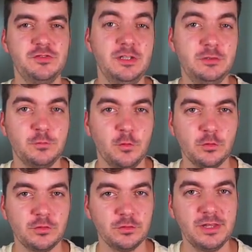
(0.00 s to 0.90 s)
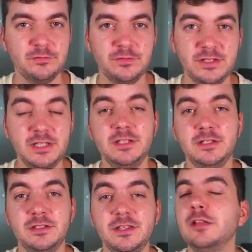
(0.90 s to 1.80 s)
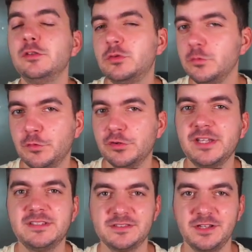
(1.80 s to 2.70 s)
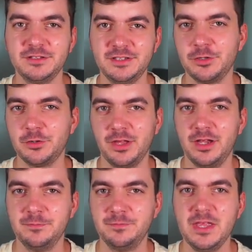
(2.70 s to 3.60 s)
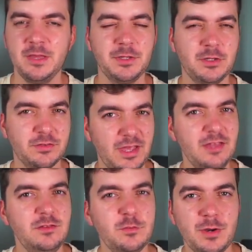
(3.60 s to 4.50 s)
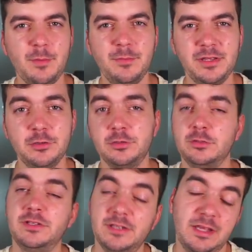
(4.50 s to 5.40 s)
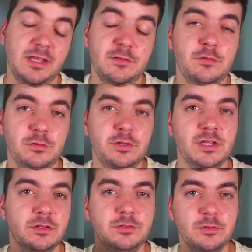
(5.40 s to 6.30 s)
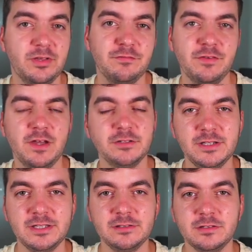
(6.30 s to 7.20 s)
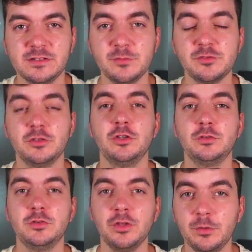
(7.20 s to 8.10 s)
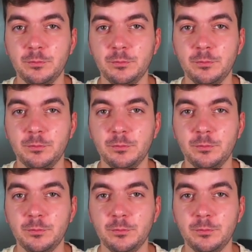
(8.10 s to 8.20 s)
you need to focus on and we need not to forget is Cantina Royale. Because as you probably heard, and if you didn't, you can find the link in the description to the